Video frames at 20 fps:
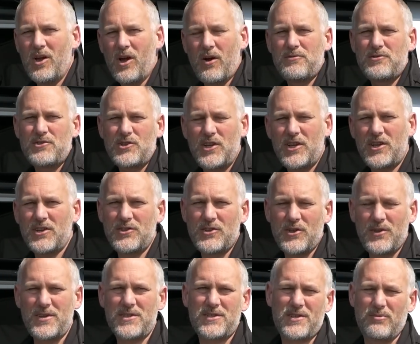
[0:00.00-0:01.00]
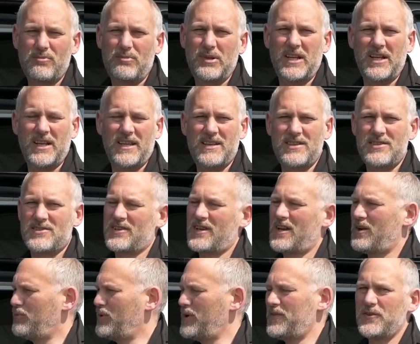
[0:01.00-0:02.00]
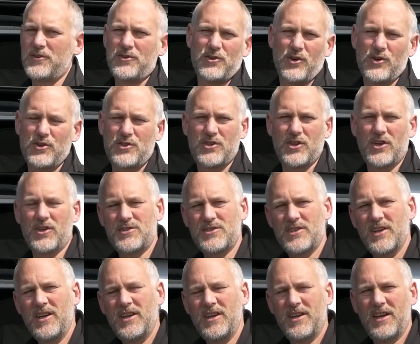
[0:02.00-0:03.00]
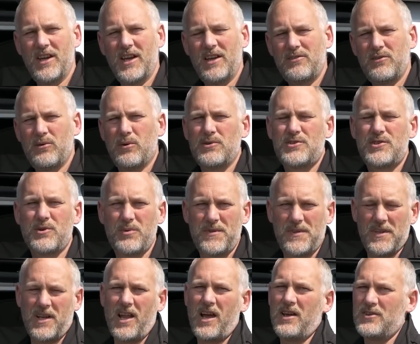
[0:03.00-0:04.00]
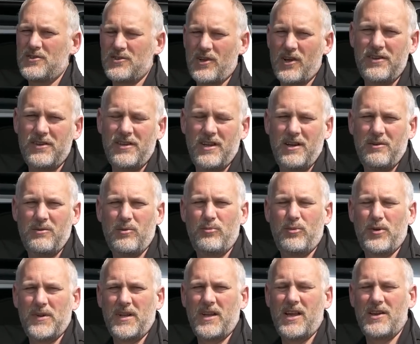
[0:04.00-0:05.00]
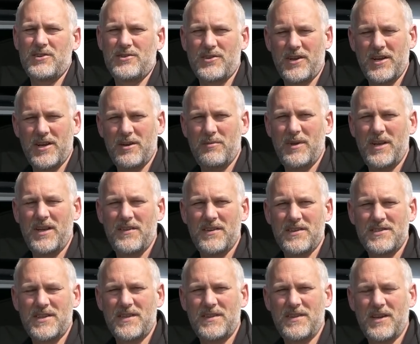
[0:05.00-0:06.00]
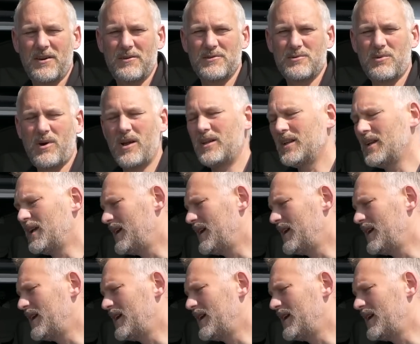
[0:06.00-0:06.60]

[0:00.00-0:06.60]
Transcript: Obviously you can do this completely inside with the door shut, if you want to, with the lights We'll put the lights on in a minute, that's in there as well.